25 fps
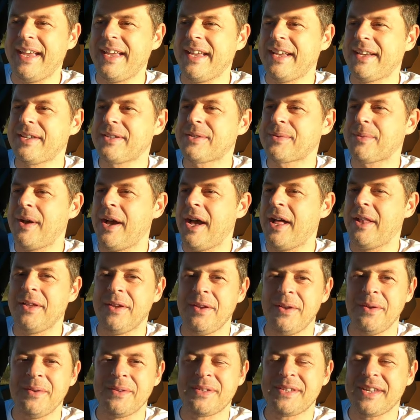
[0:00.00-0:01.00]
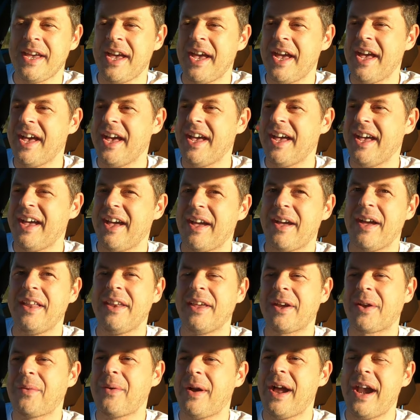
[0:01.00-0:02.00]
Pink as well, who's uh,
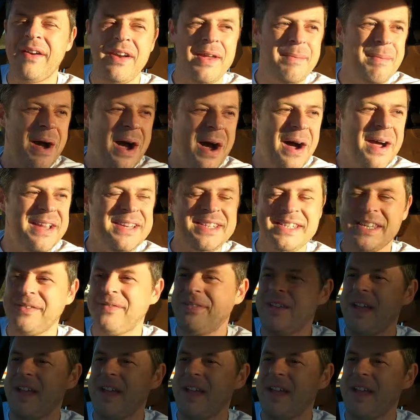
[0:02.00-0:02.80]
an aquarium artist.